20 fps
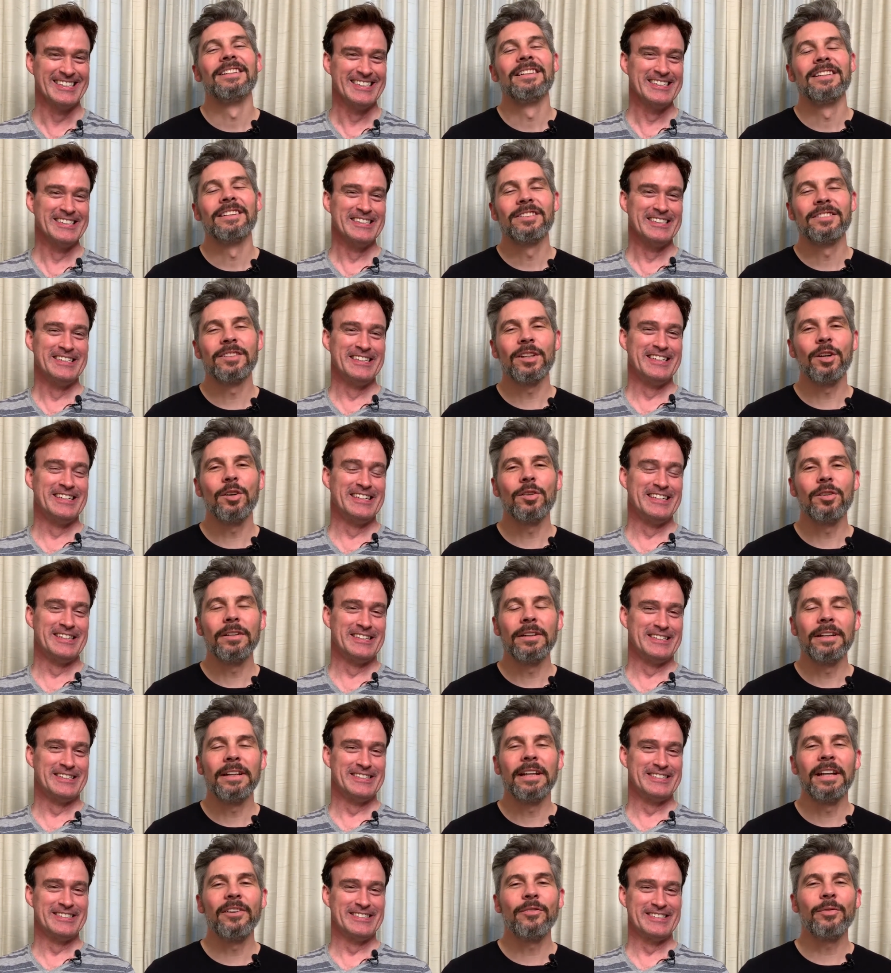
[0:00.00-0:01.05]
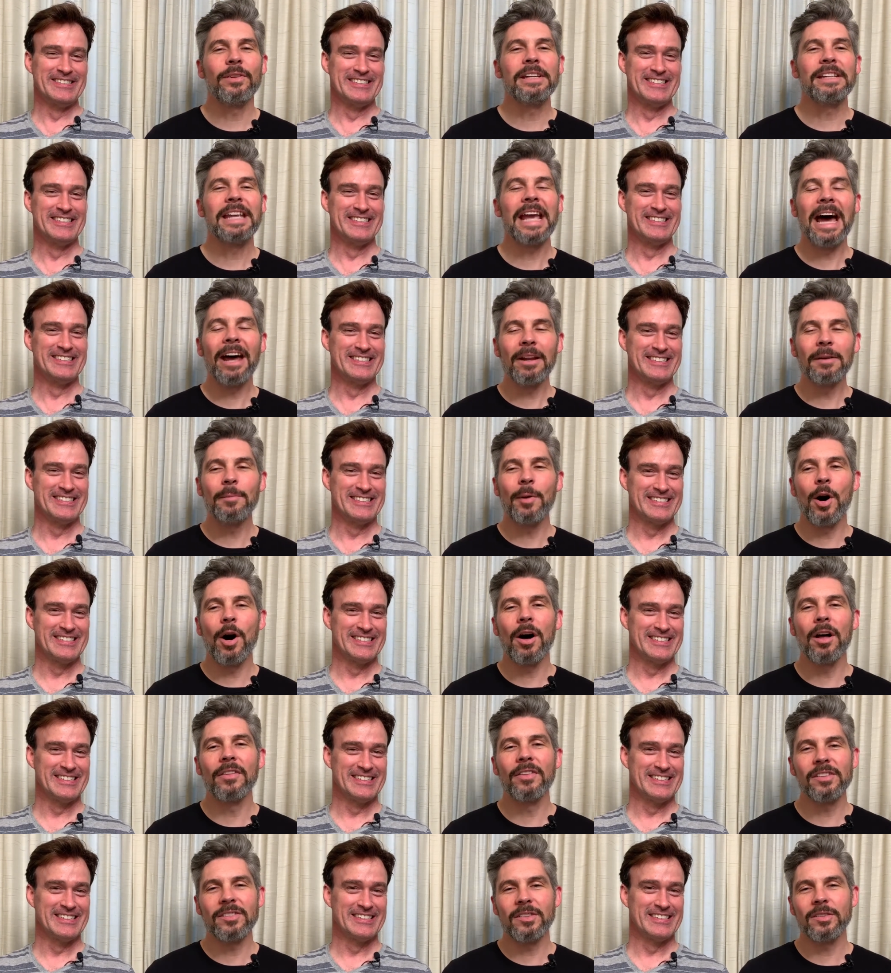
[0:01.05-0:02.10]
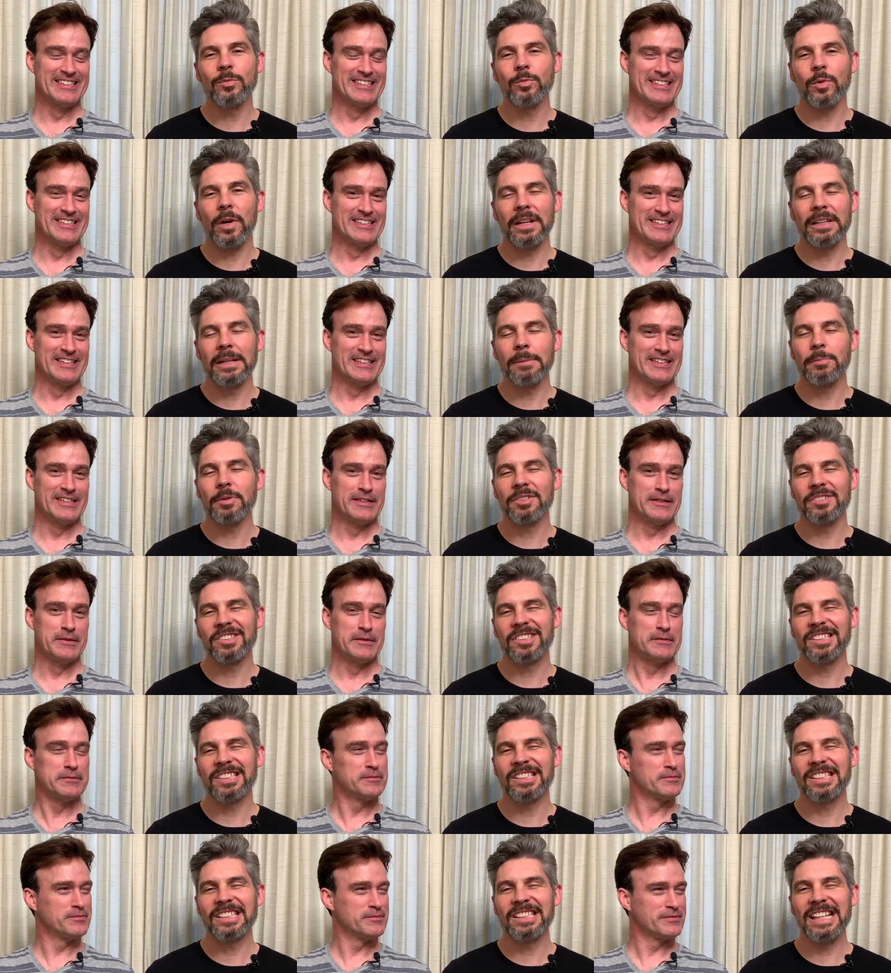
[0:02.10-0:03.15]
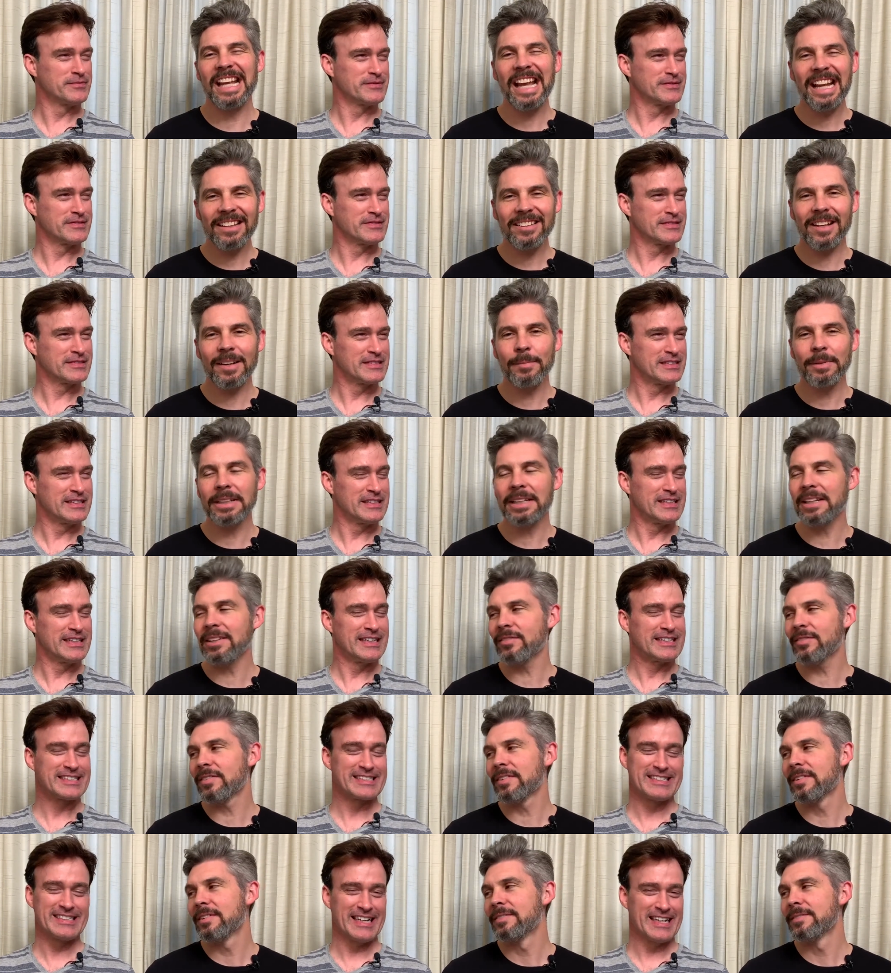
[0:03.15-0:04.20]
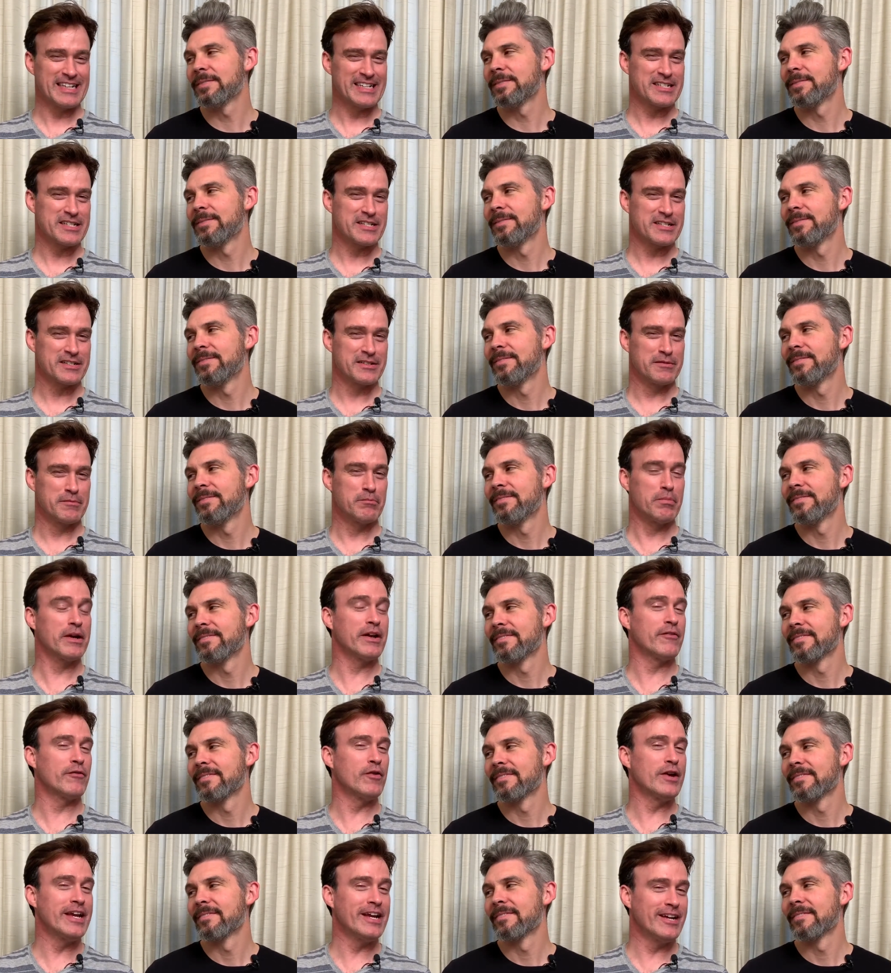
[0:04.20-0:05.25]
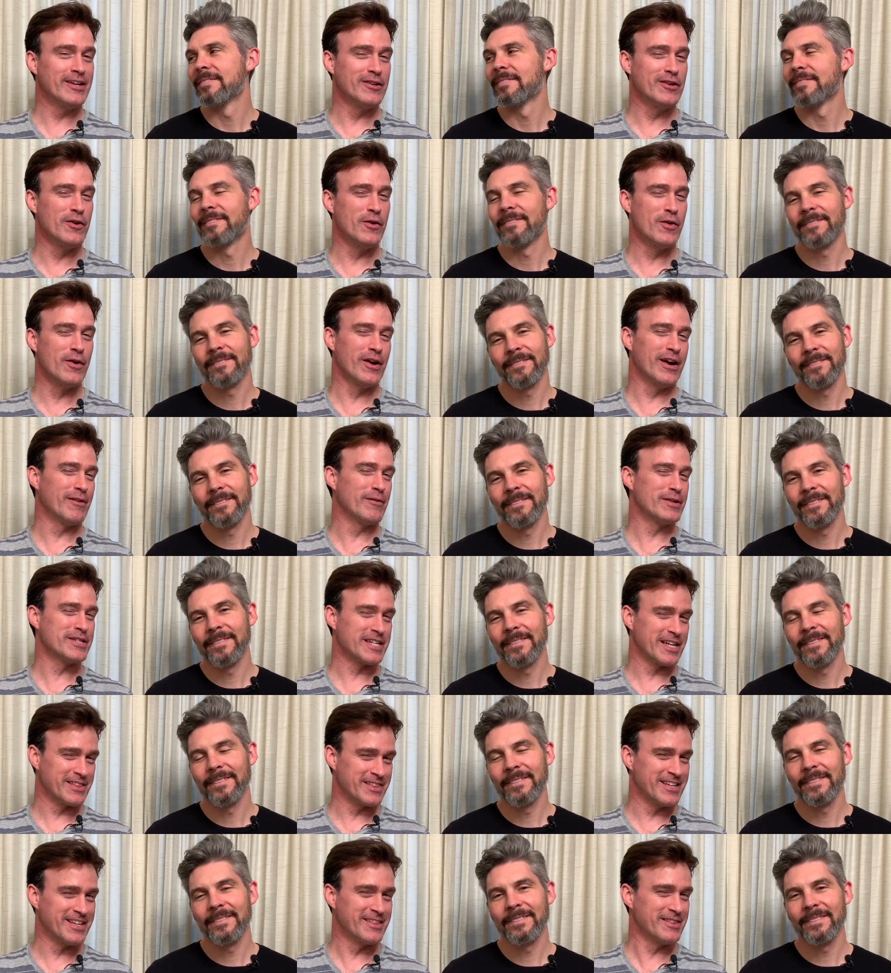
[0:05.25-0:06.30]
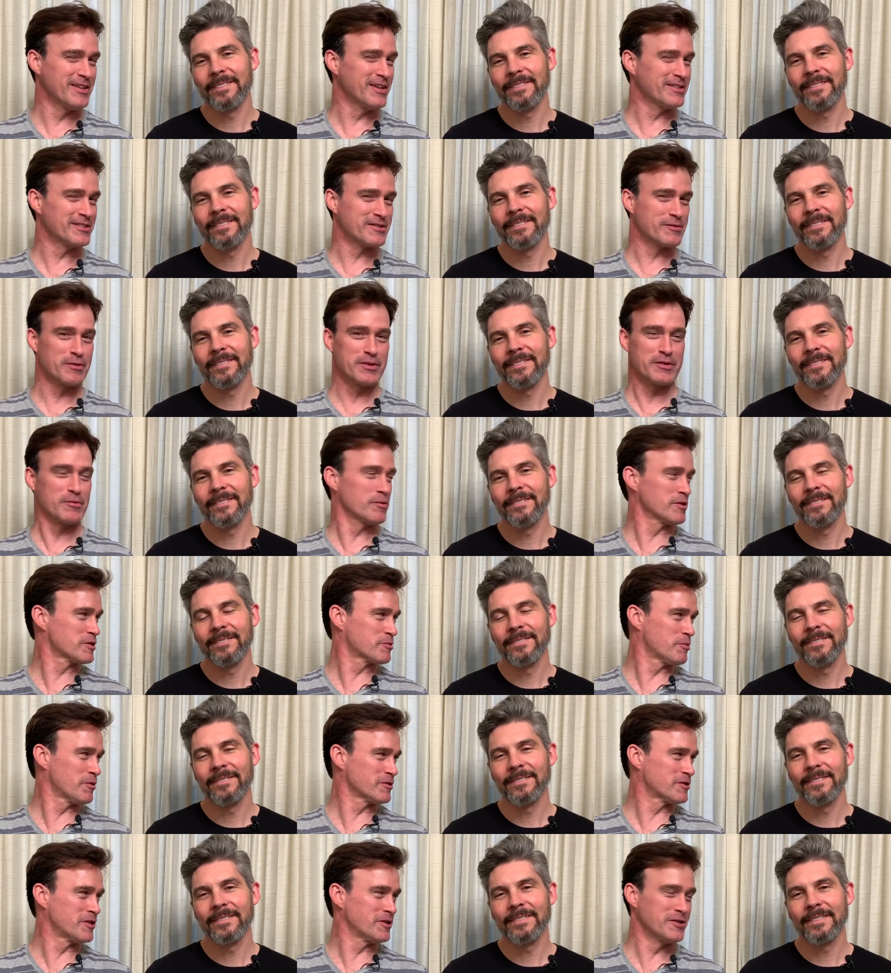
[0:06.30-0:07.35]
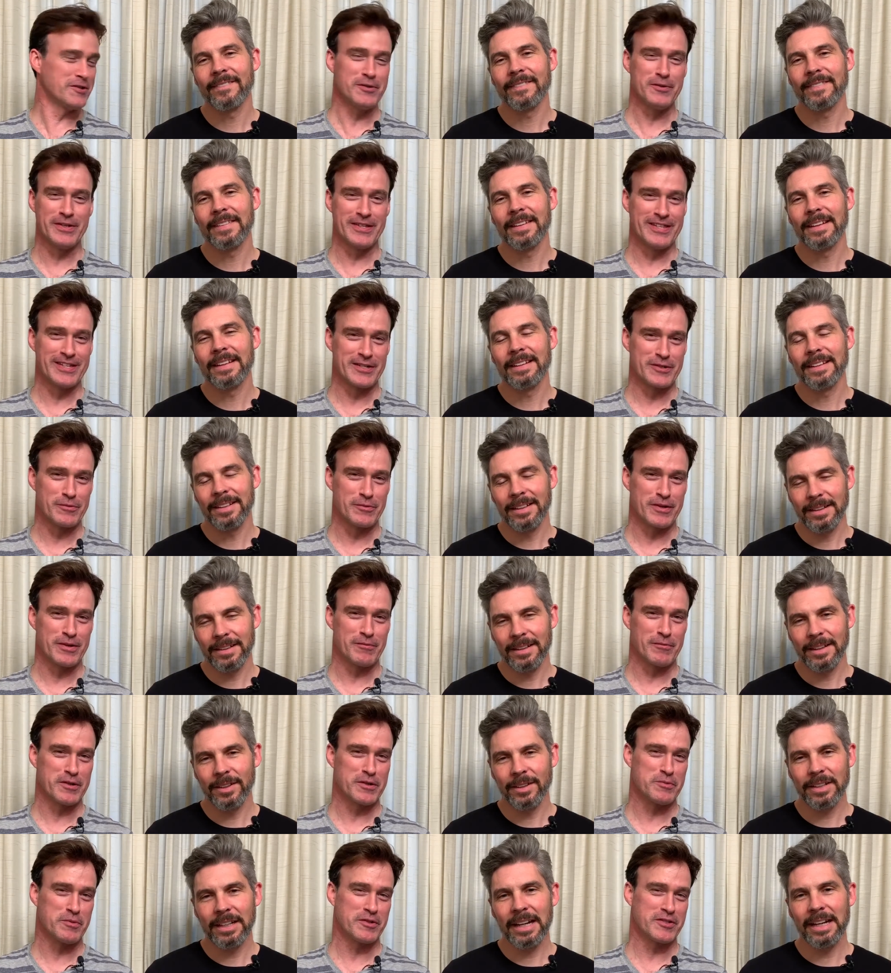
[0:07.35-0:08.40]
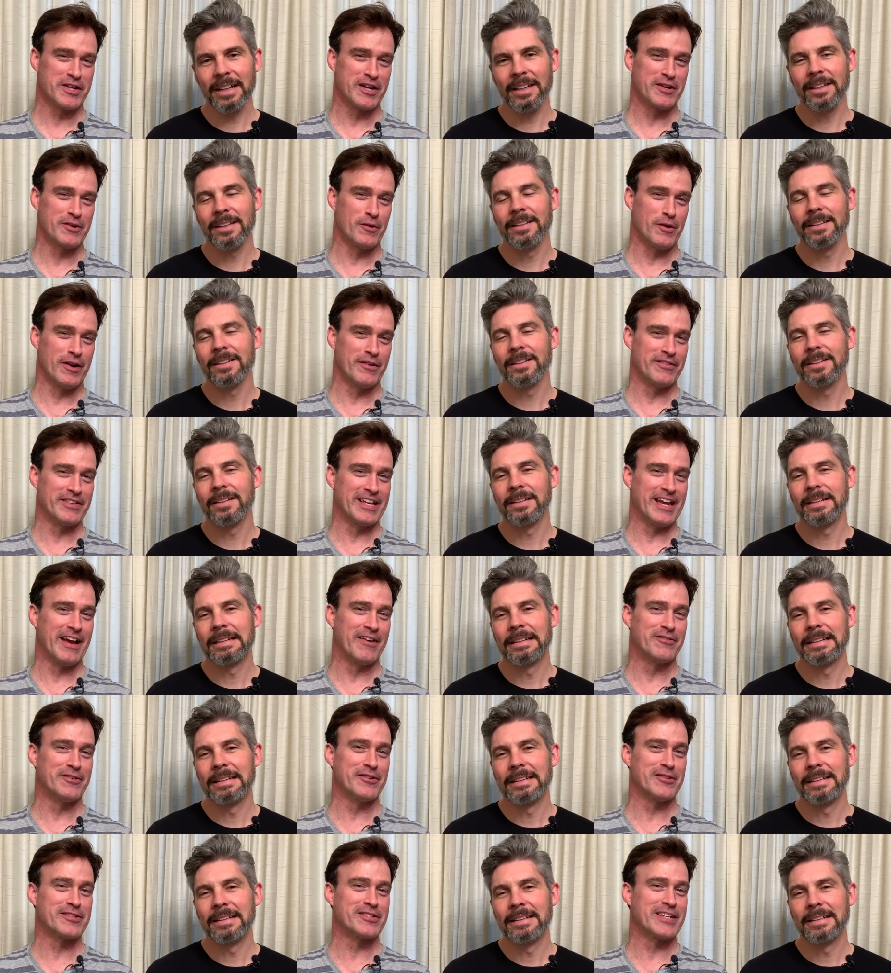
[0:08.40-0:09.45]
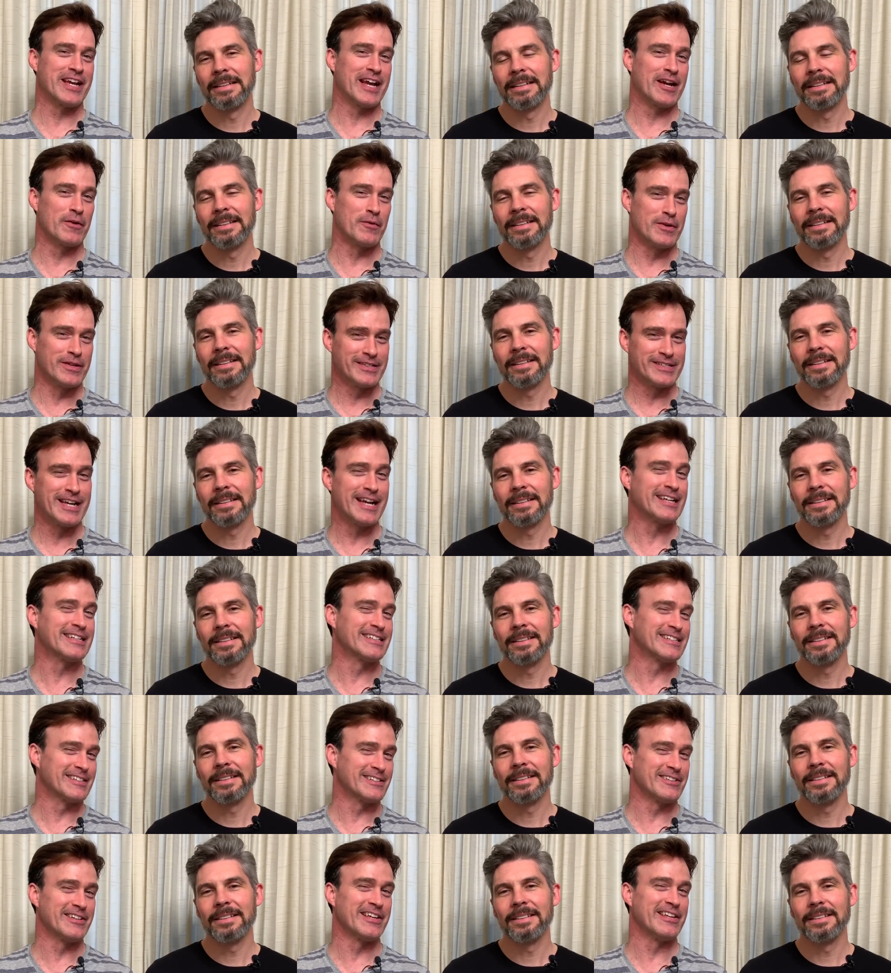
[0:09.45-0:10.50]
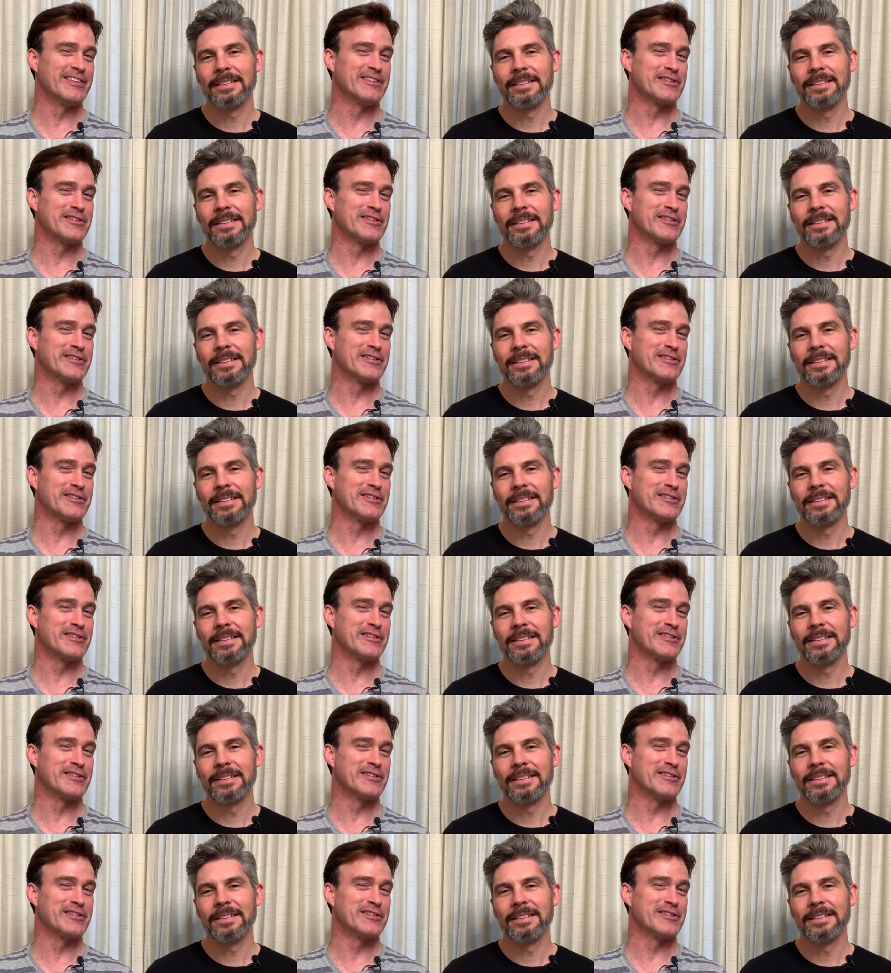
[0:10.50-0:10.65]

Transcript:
Speaker 1: so if we count them all this is what number six i believe six
Speaker 2: but if we ignore which i think that's what we're supposed to do in this one we're okay. supposed to ignore everything after the second one technically